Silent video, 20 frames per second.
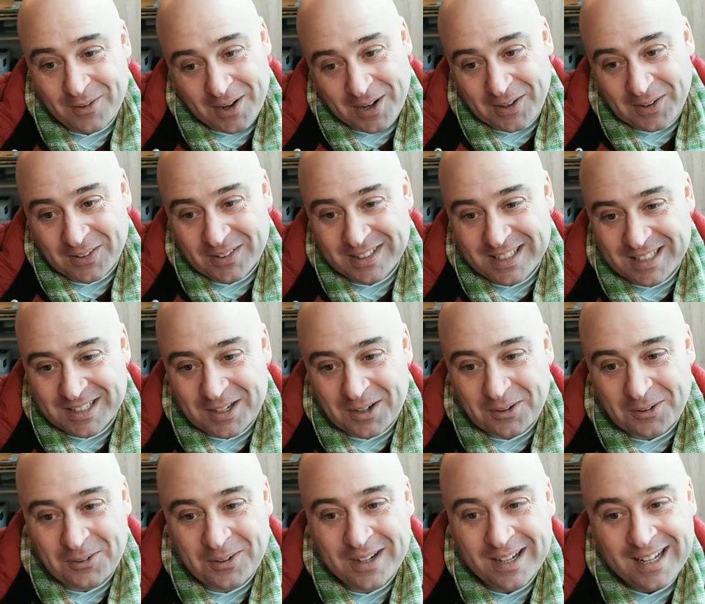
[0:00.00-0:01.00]
well, you
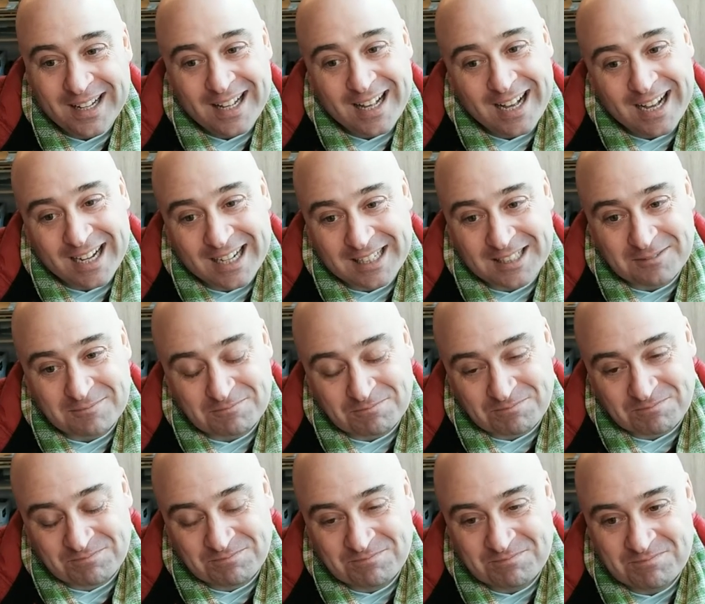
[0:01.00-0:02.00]
know,
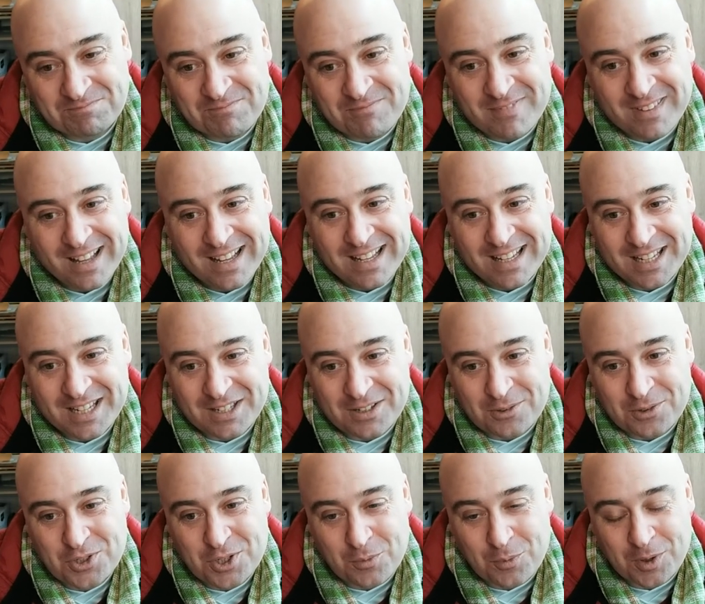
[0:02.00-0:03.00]
um, he
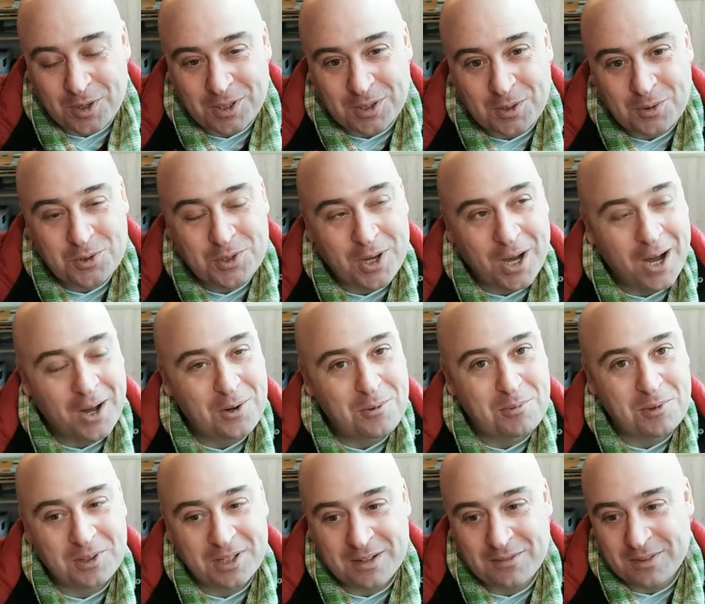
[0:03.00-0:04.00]
knew someone in Utah who
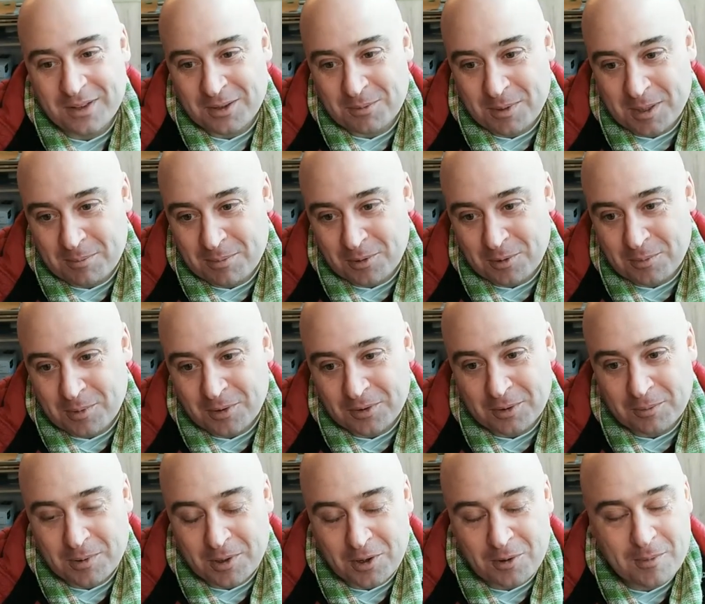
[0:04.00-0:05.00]
believed that the people who built
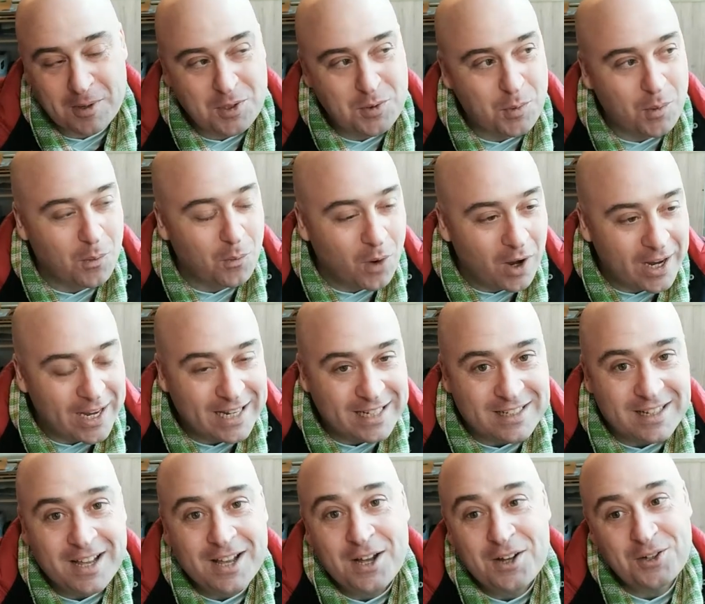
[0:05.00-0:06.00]
the pyramids were
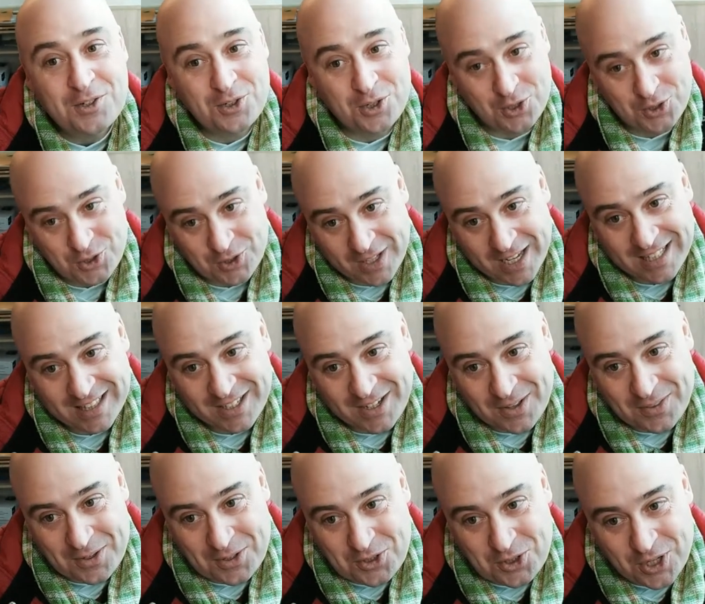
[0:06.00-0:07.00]
white. Just lately
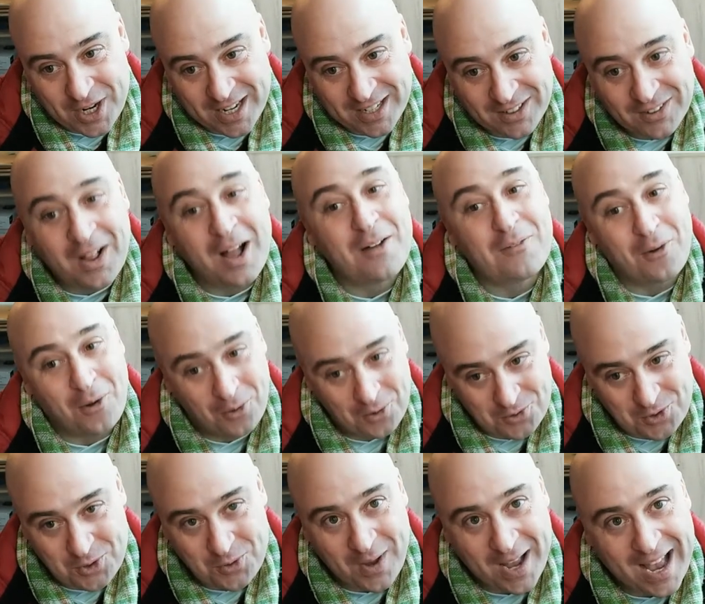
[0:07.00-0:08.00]
on this channel, I've
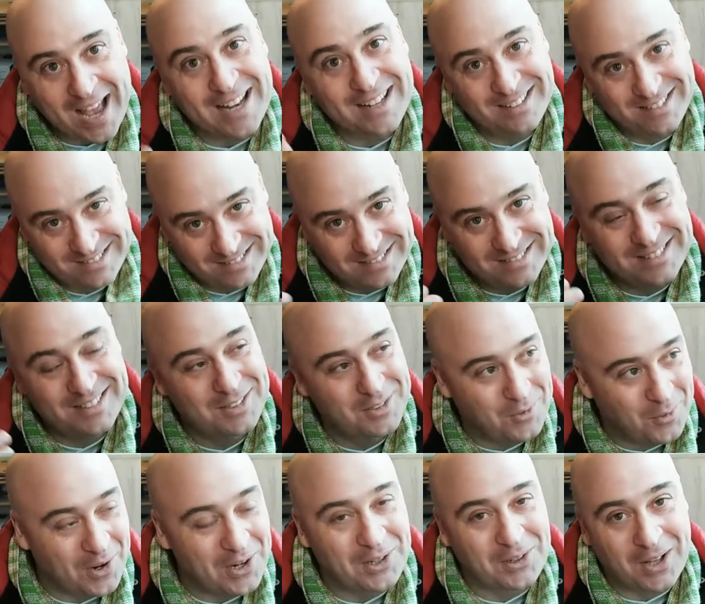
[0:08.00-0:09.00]
also had
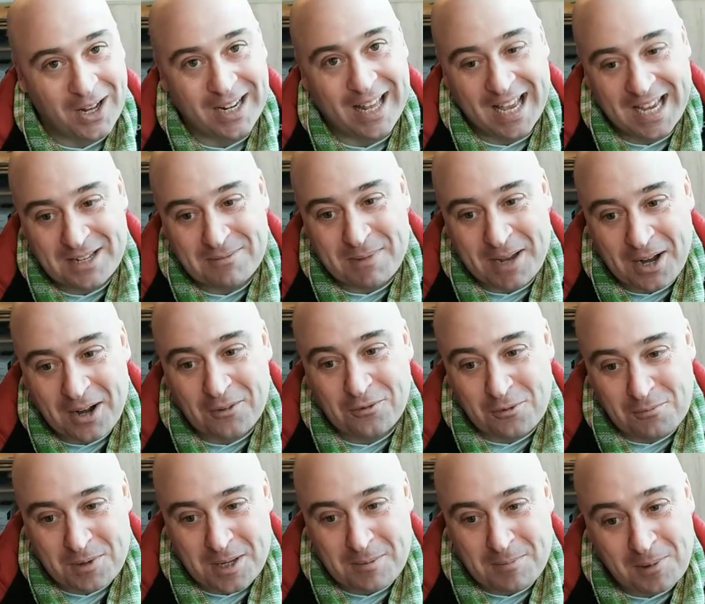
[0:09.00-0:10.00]
quite a lot of hate mail
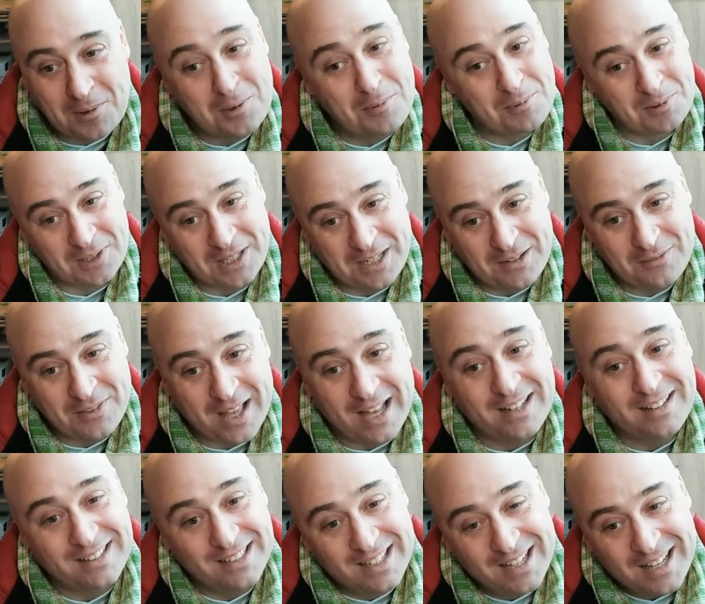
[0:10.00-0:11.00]
from people who believe
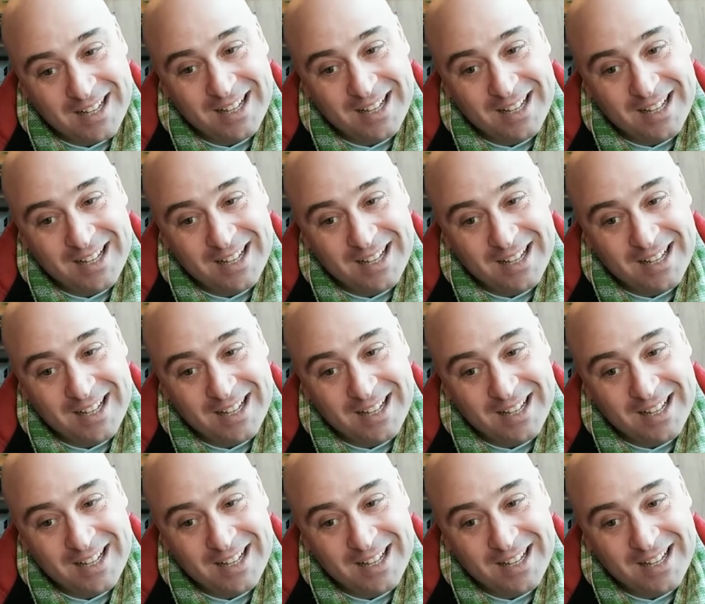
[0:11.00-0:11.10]
that